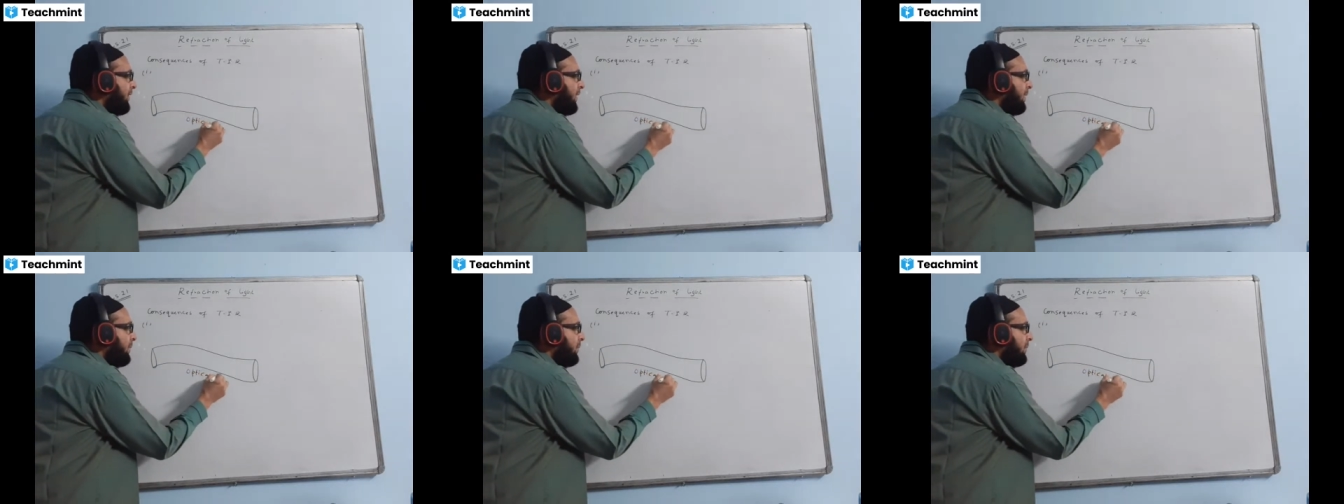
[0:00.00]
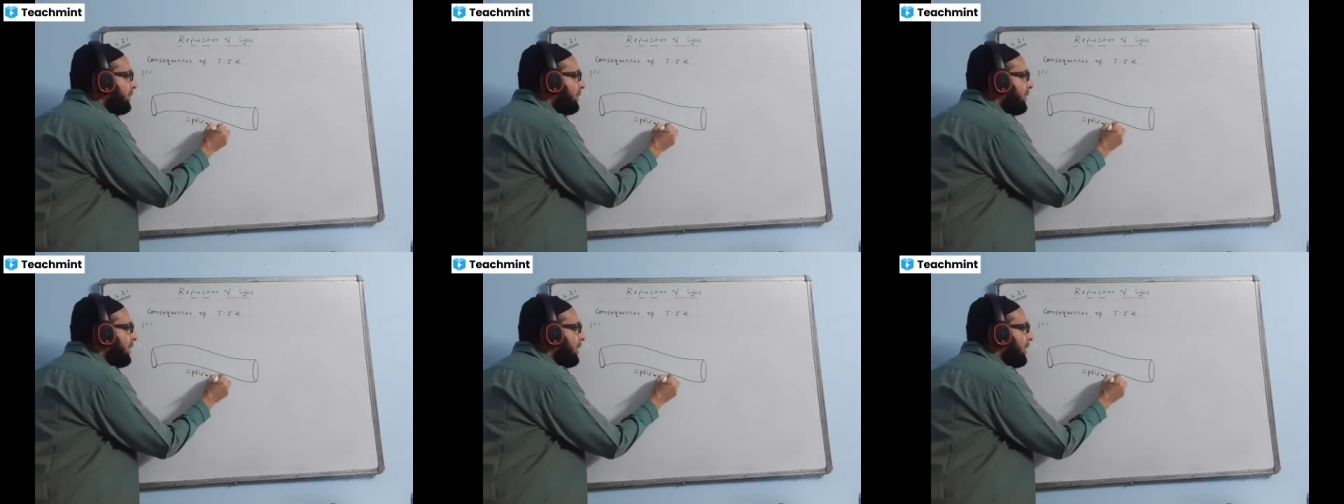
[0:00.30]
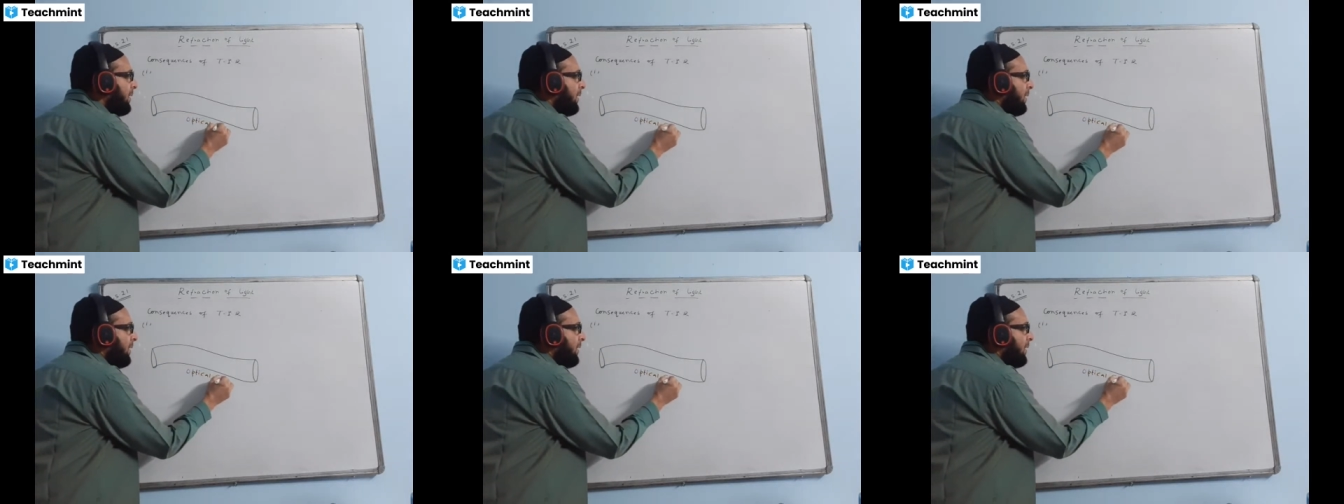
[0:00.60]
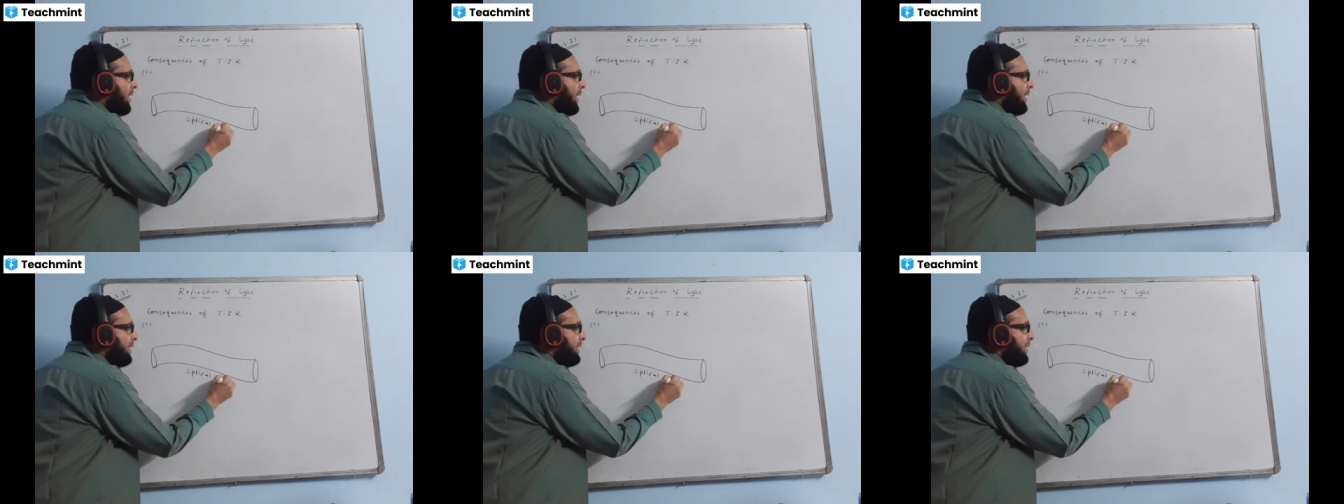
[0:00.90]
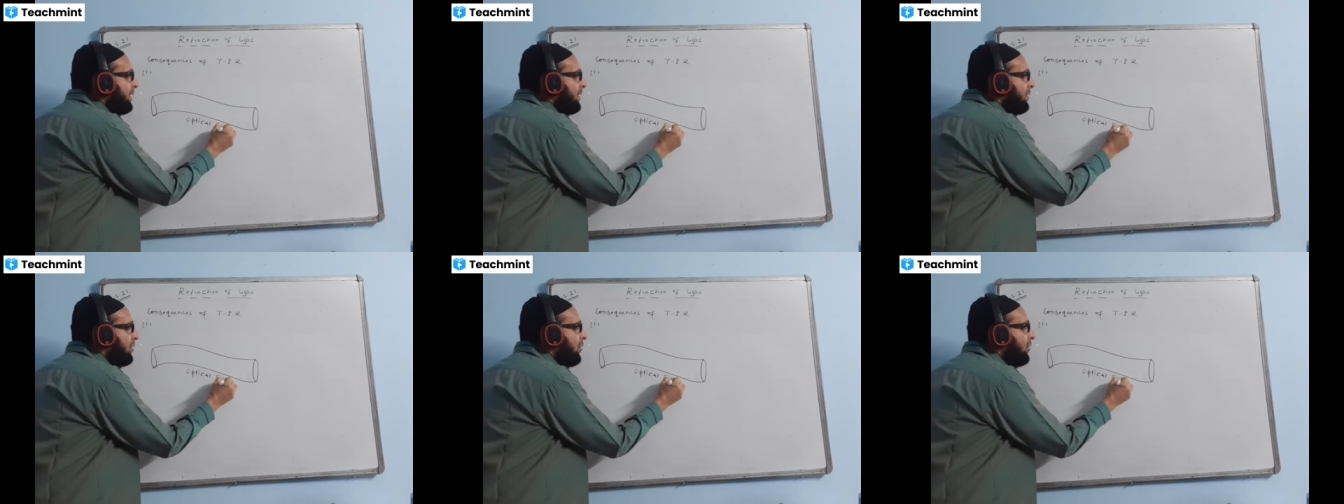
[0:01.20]
I think nowadays
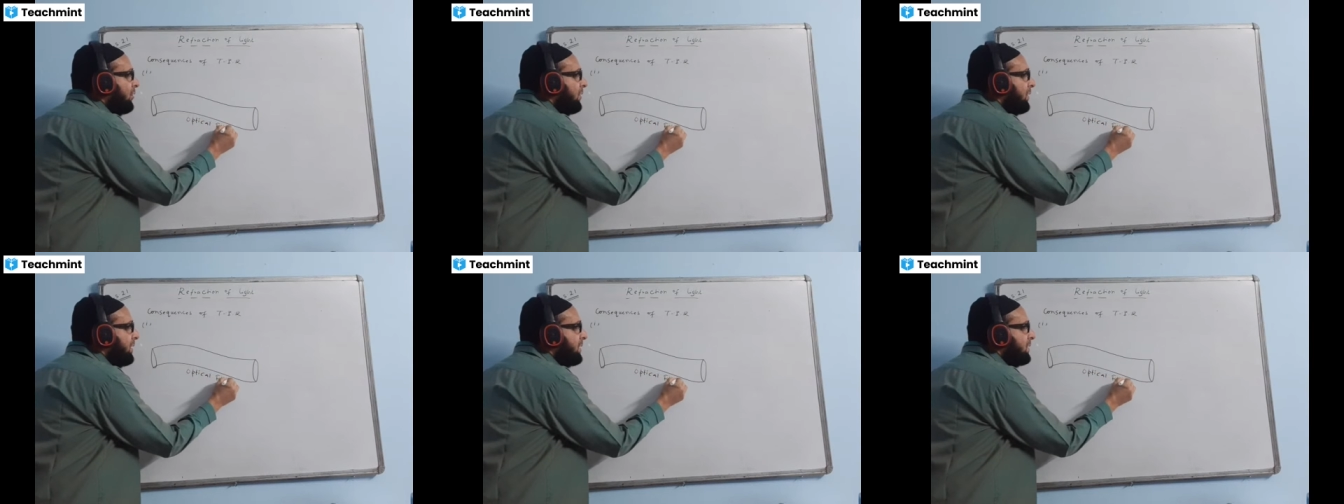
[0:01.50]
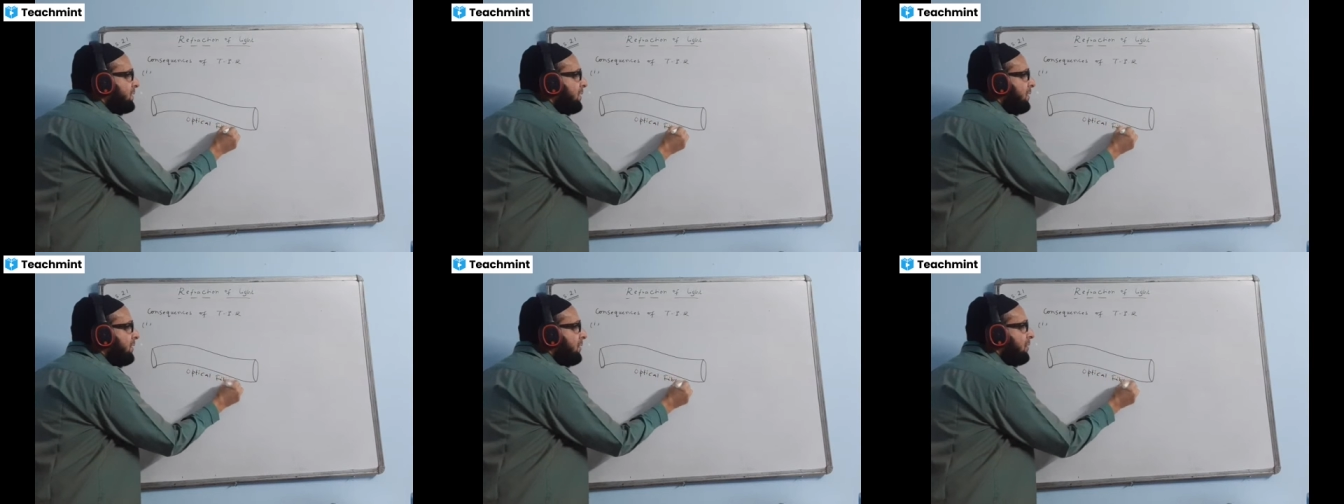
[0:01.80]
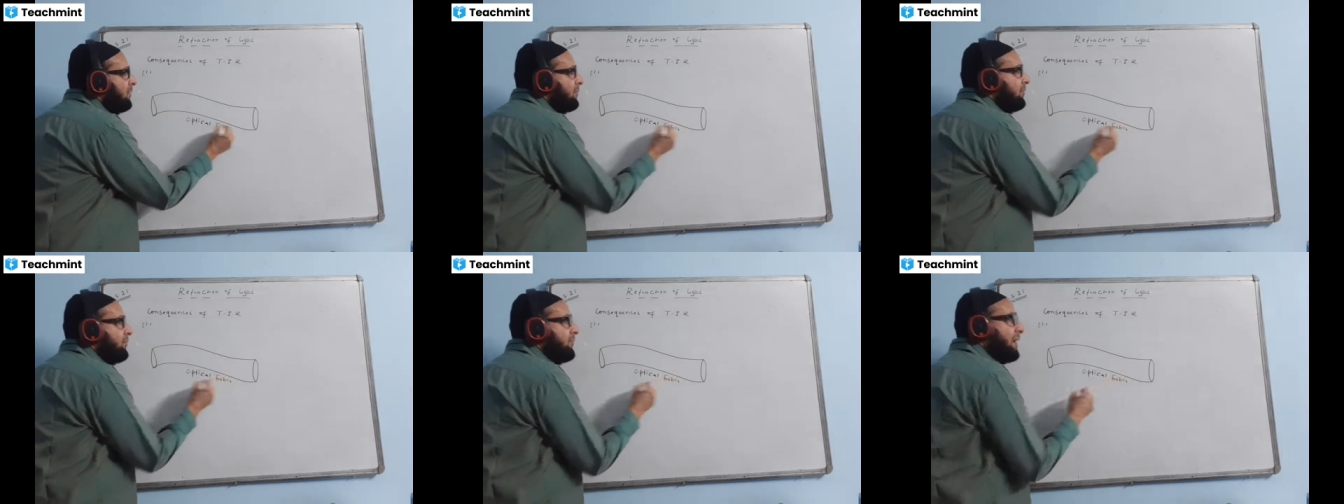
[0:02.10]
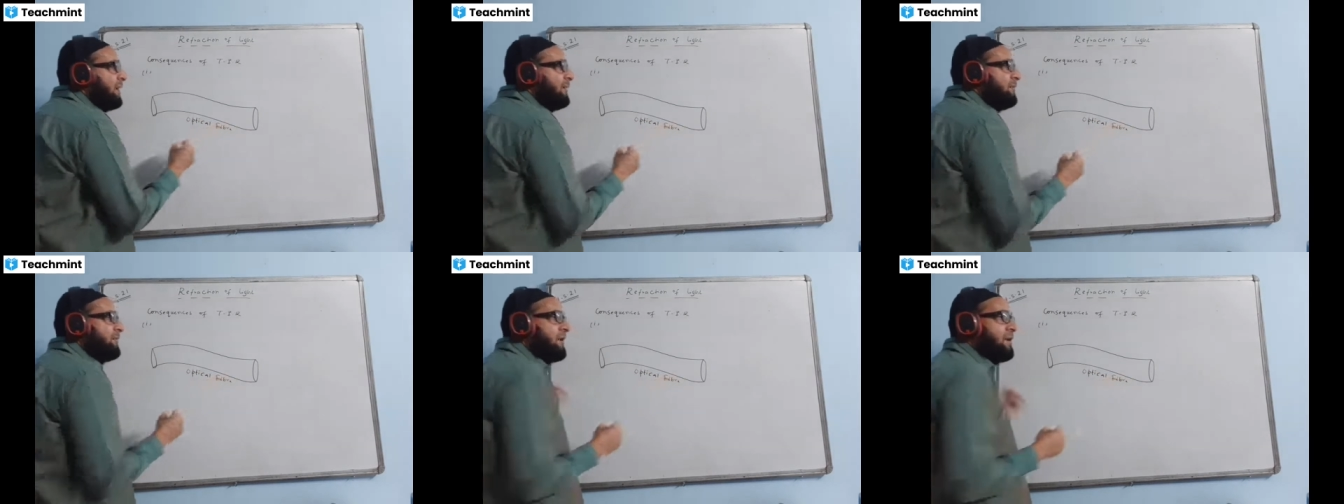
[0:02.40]
the Wi-Fi connections,